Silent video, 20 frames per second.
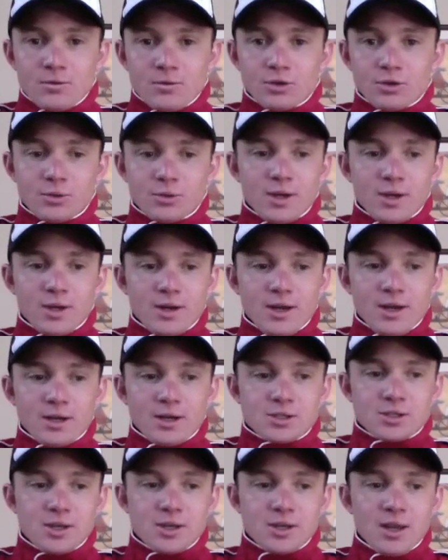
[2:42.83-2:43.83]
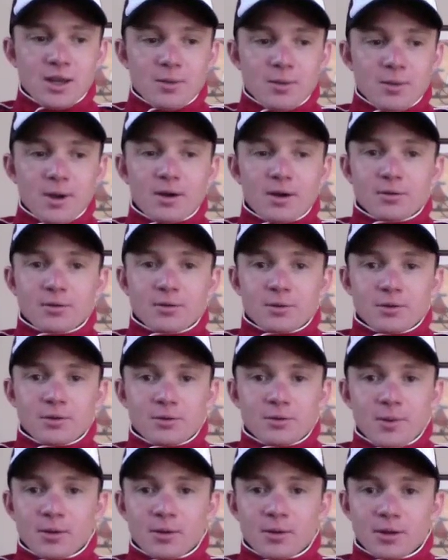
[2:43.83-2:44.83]
Volkswagen actually came about
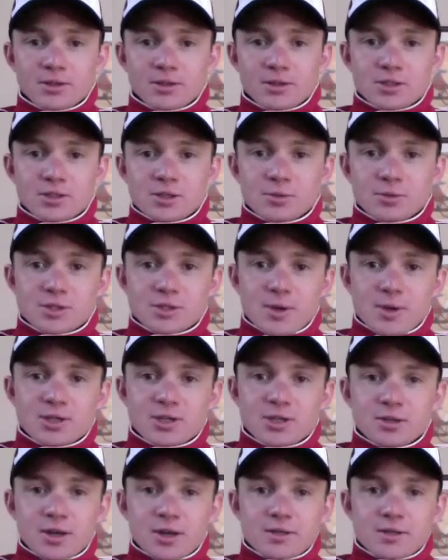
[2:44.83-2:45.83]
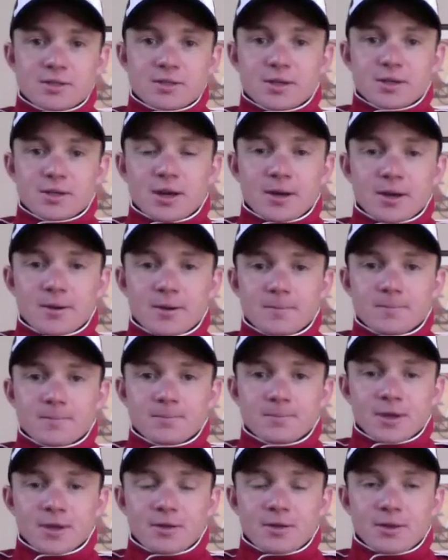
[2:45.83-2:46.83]
through my relationship with Specialized. Um,
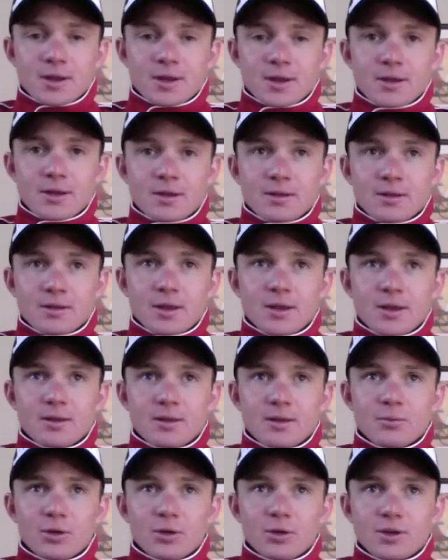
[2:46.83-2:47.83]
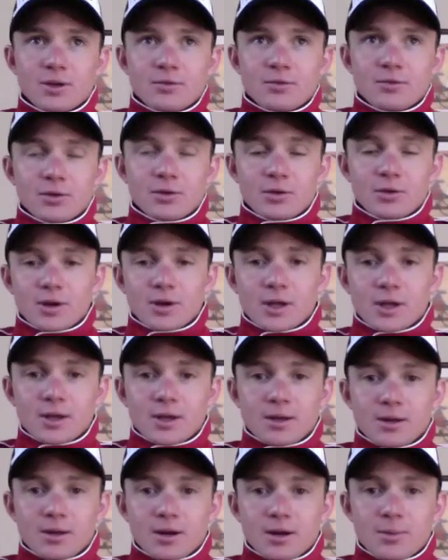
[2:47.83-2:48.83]
you know, they they were looking for
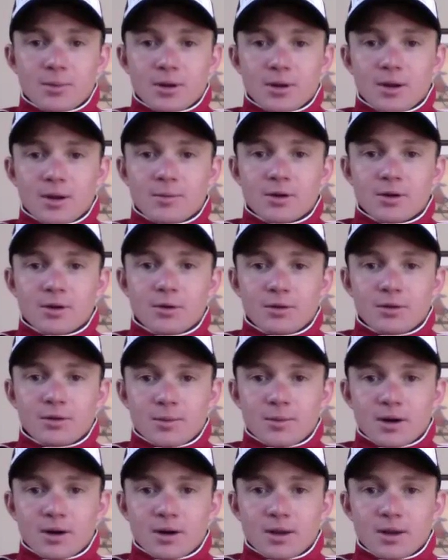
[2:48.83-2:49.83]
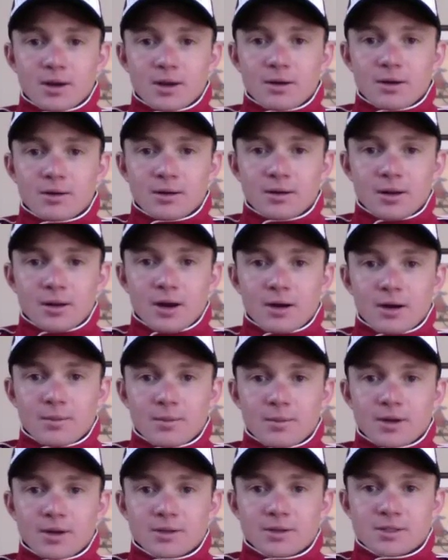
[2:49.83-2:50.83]
a an up and coming North American
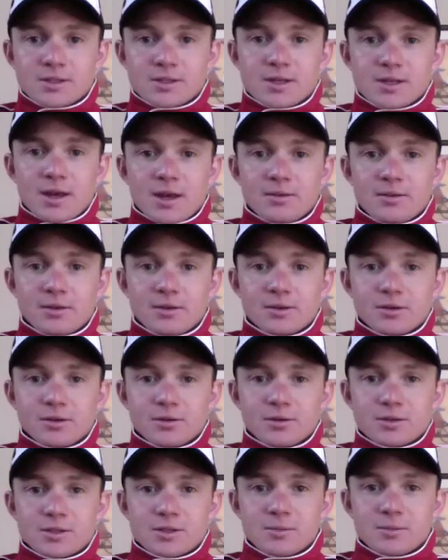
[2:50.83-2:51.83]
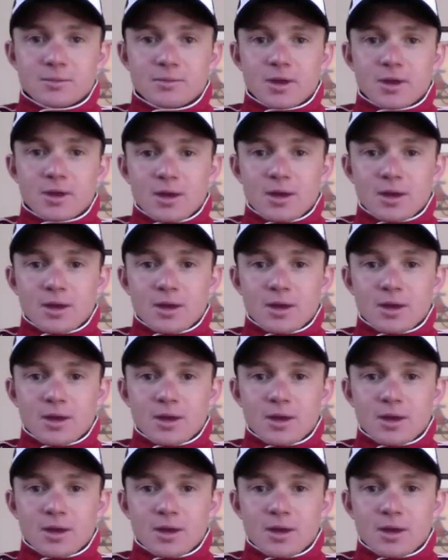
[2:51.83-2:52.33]
Ironman distance athlete to do some